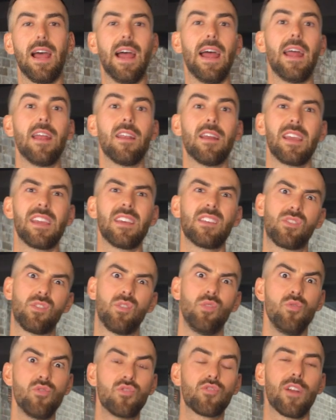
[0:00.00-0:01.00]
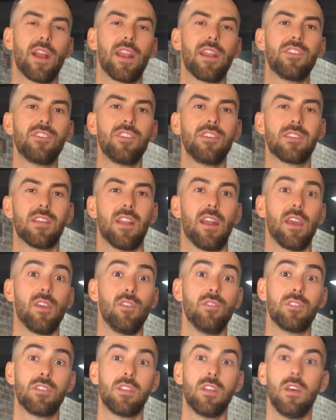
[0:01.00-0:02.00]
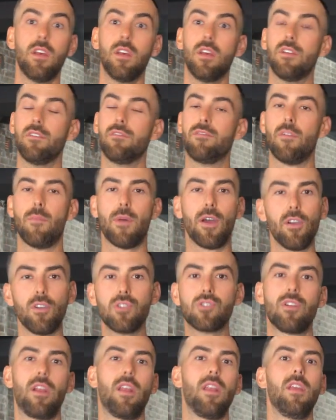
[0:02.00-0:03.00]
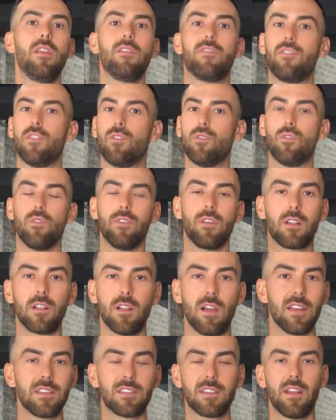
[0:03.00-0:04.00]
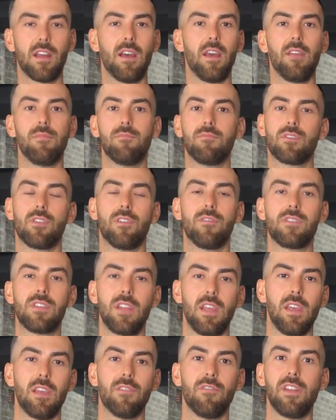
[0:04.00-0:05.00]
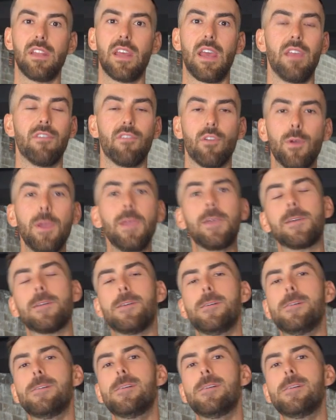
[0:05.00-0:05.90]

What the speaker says: and I guess two strategies that I use for my own training for all the clients that I sort of see every day, every week.